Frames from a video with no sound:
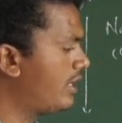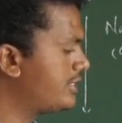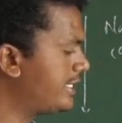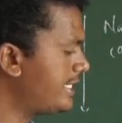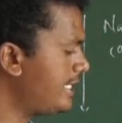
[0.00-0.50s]

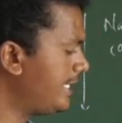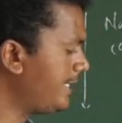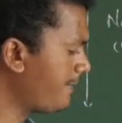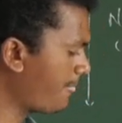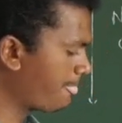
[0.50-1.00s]

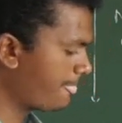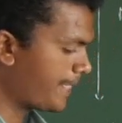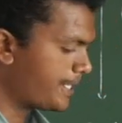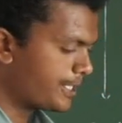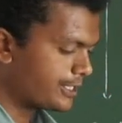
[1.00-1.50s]
Generally,
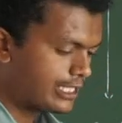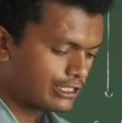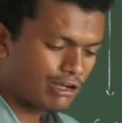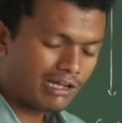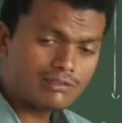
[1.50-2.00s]
the
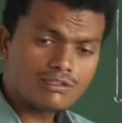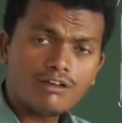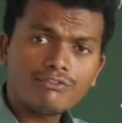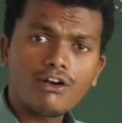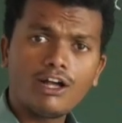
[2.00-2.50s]
salts
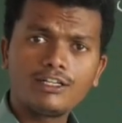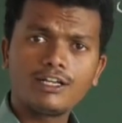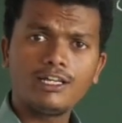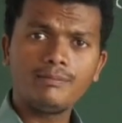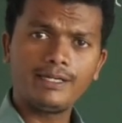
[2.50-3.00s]
of alkali